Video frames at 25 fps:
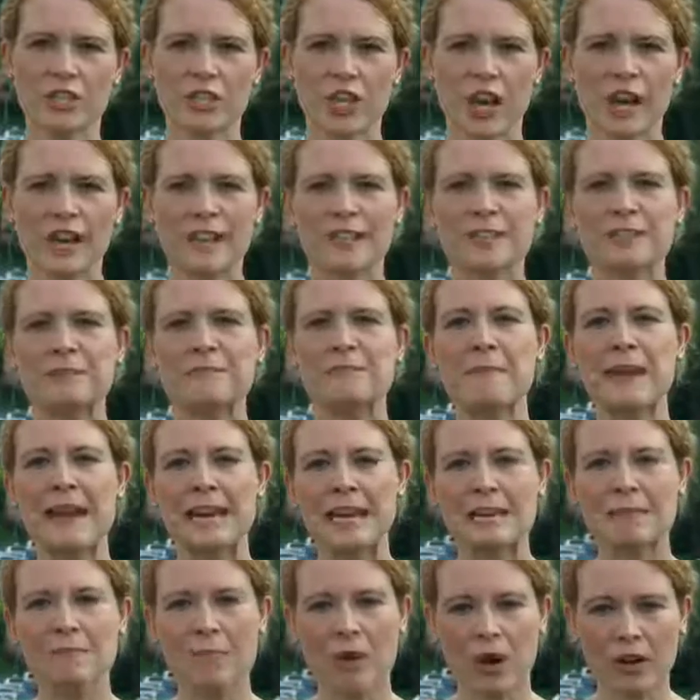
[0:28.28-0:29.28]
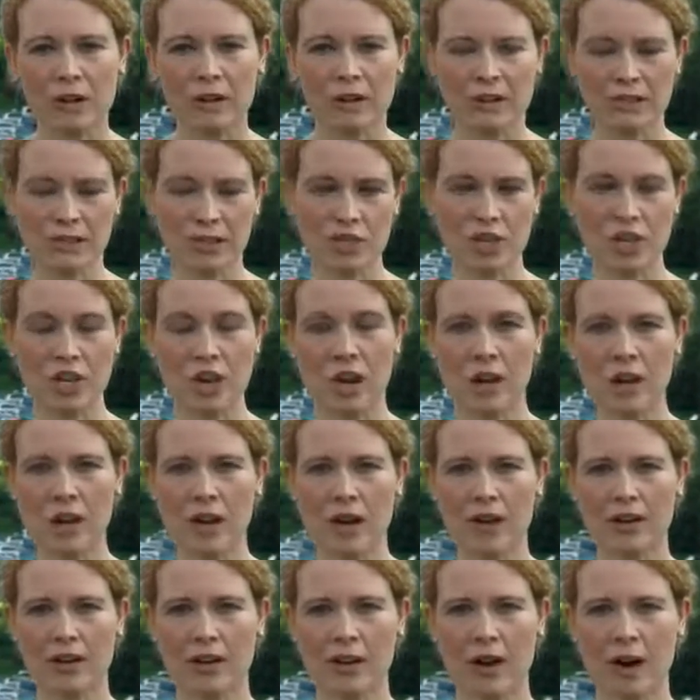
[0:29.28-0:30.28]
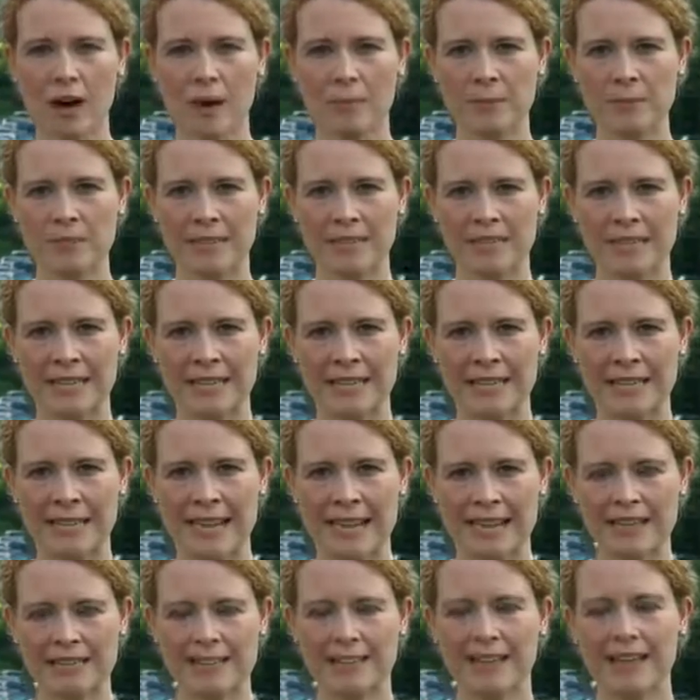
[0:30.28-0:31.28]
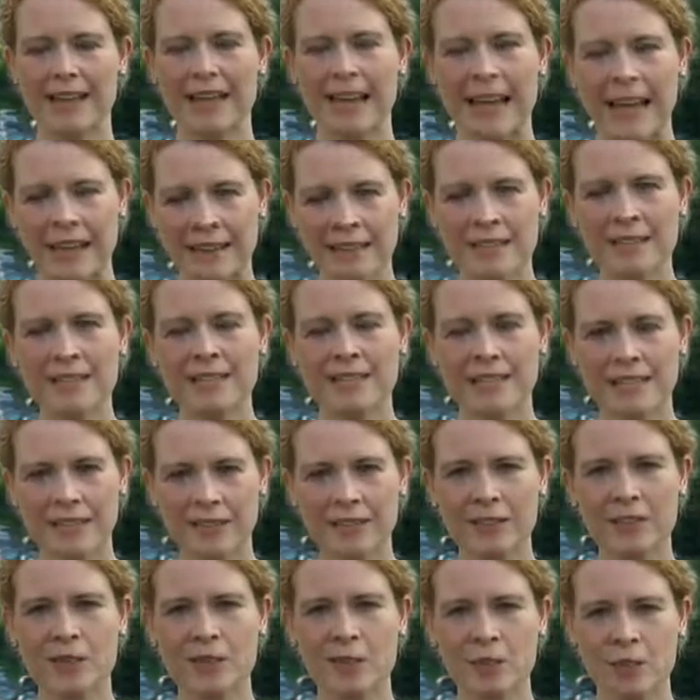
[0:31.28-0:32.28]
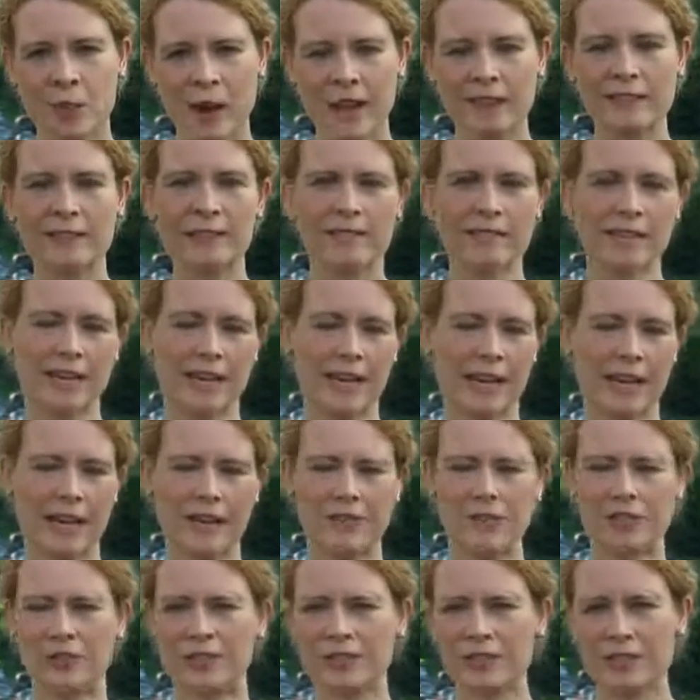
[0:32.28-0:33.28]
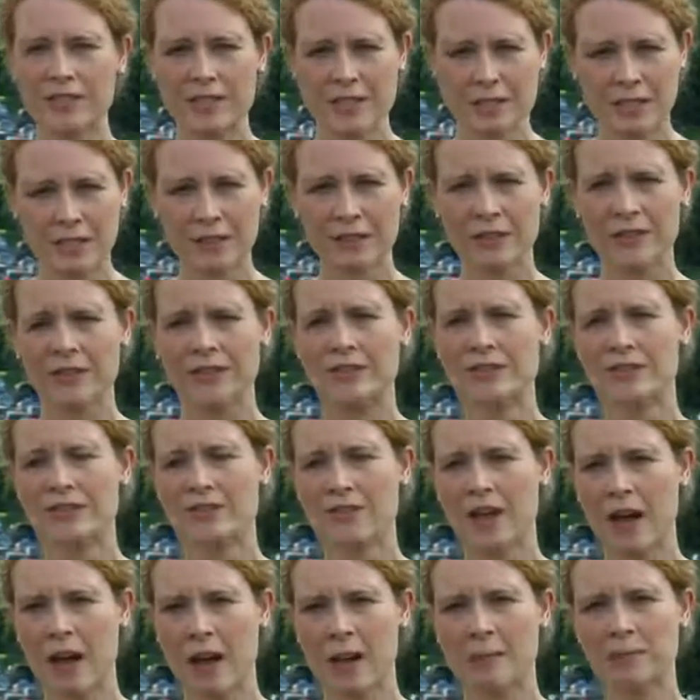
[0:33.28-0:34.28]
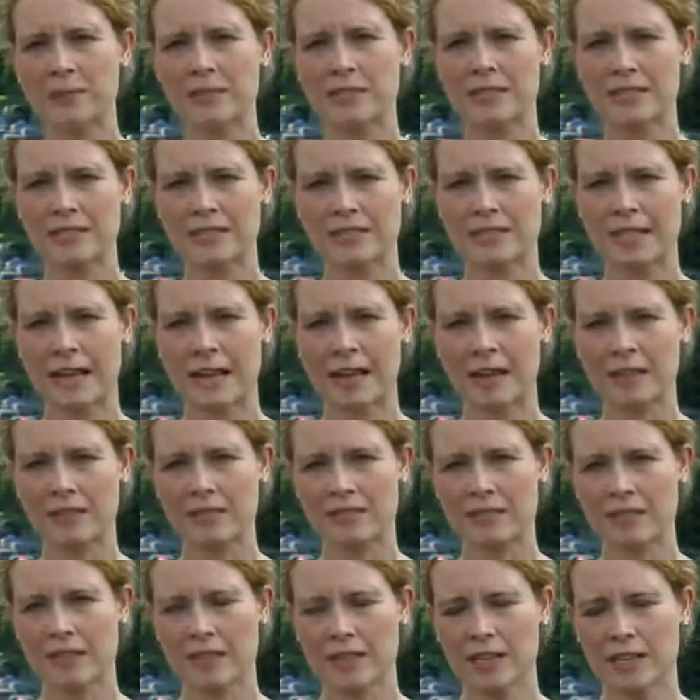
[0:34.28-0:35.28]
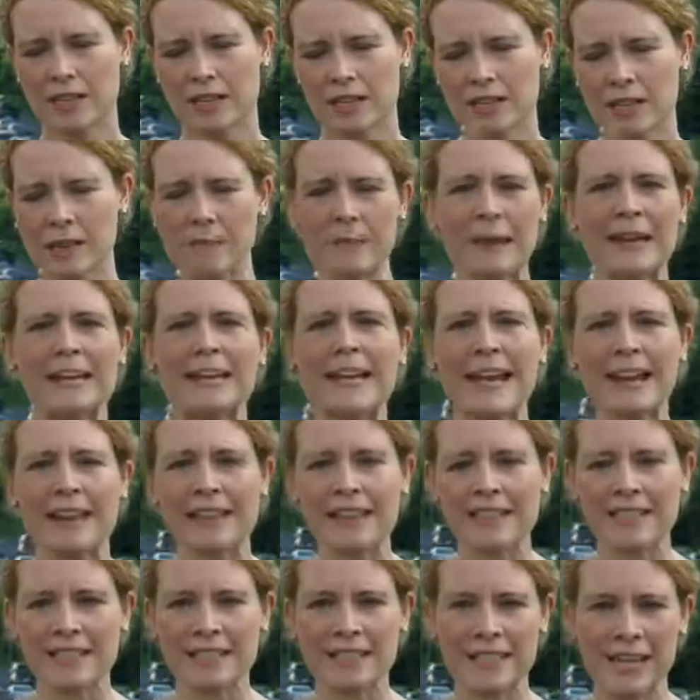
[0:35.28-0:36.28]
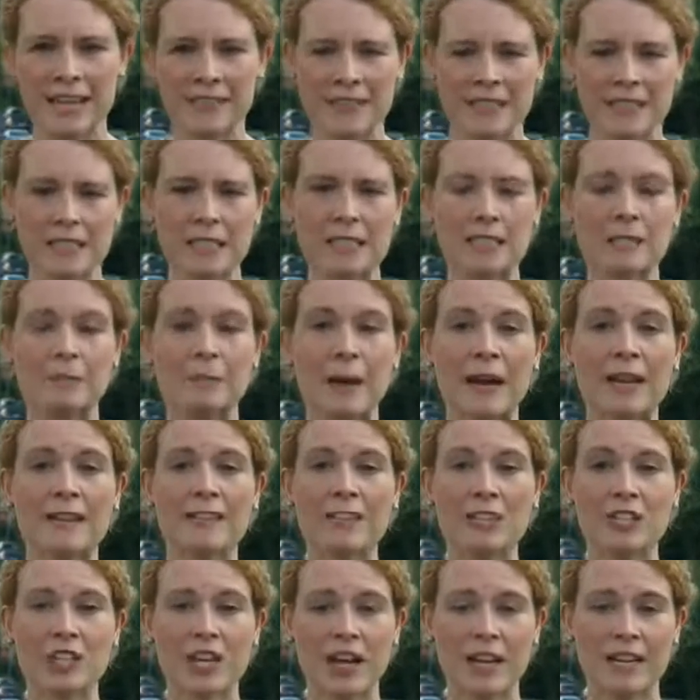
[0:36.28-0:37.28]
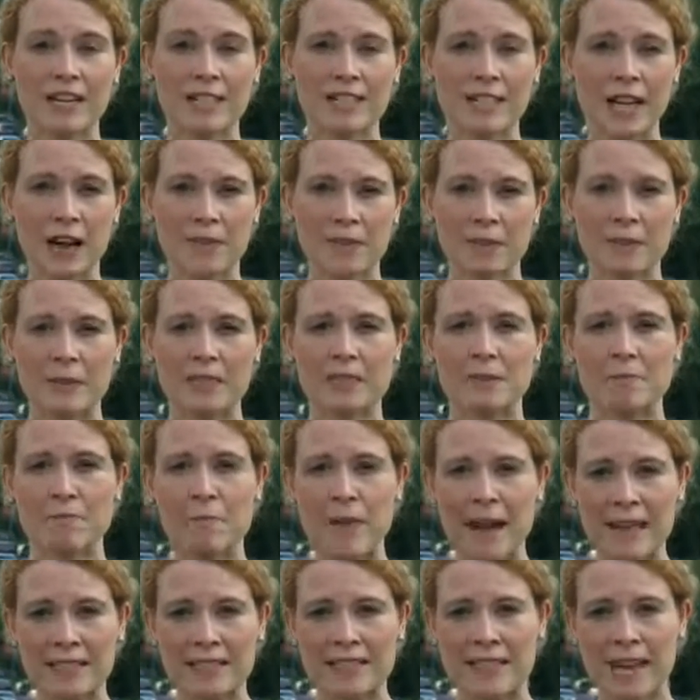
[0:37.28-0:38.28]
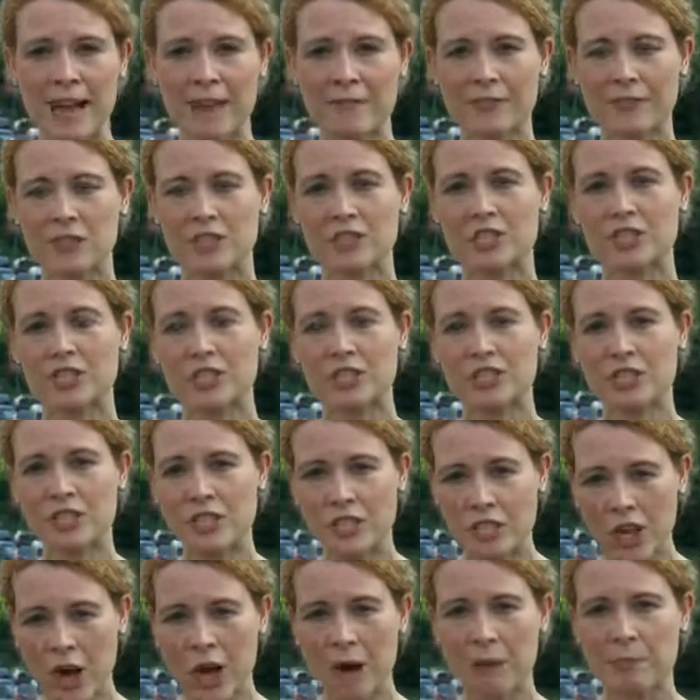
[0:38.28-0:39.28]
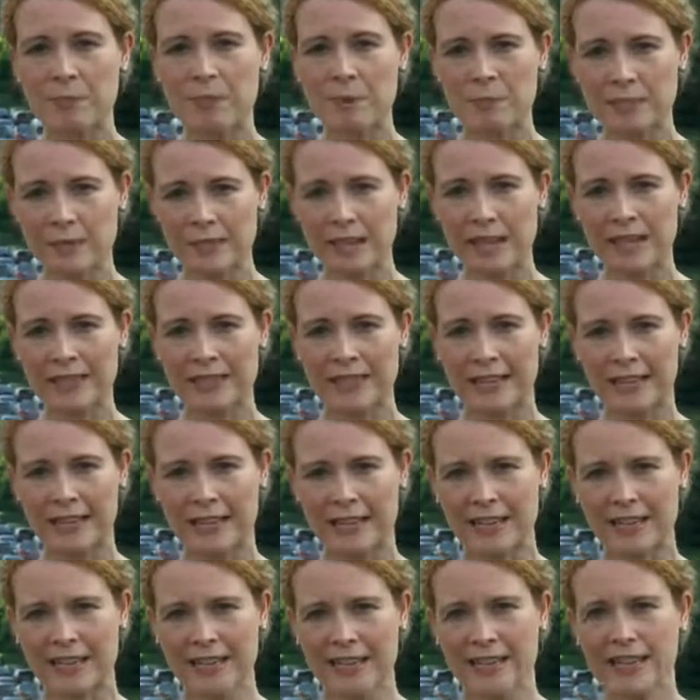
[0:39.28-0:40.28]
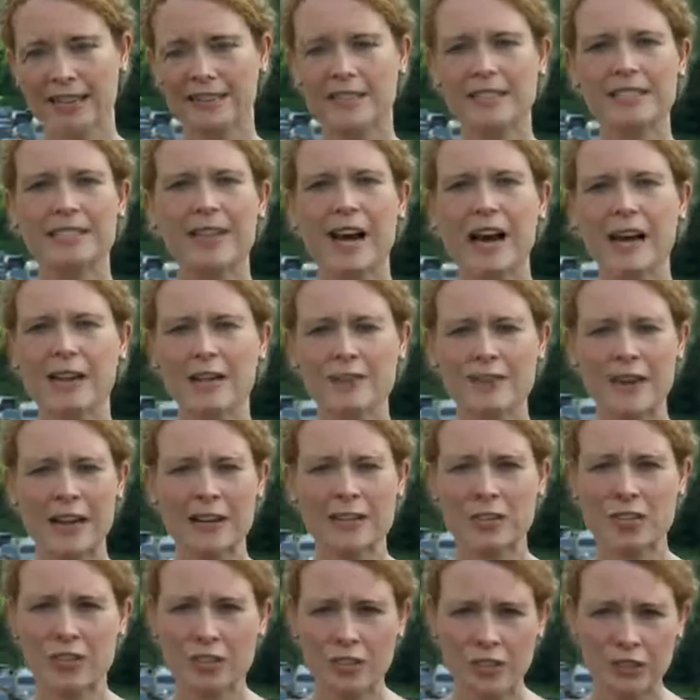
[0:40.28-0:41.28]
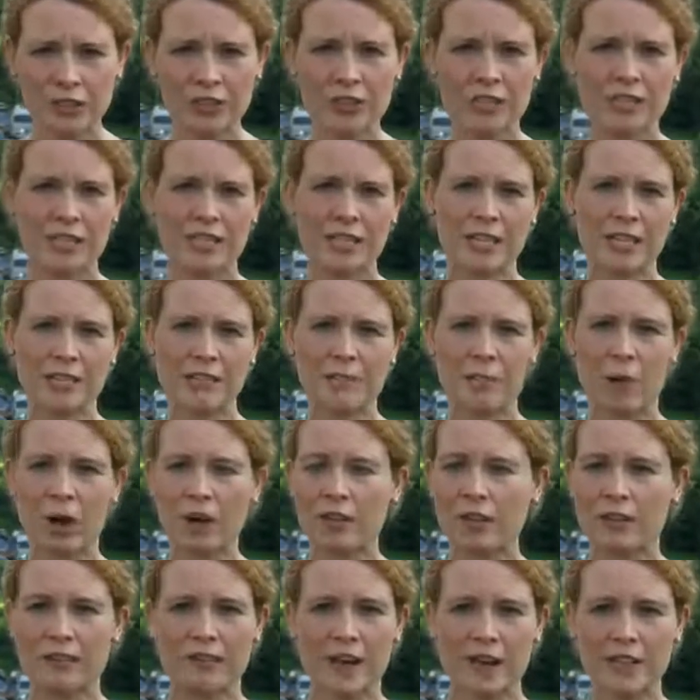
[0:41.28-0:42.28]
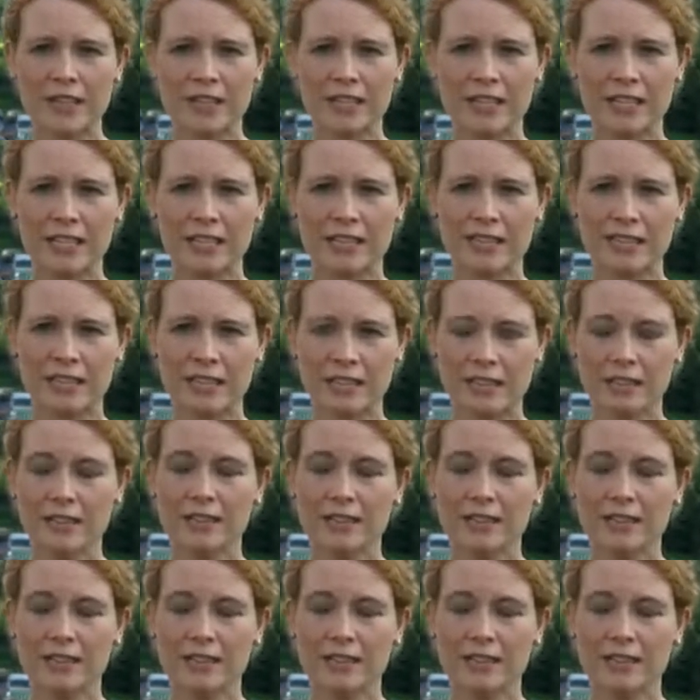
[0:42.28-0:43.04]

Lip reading: China's main market, the Shanghai Composite Index, ended in the red today after a series of ups and downs. And many analysts say that despite the Chinese government's best efforts to stop the bloodletting, this kind of uncertainty and market volatility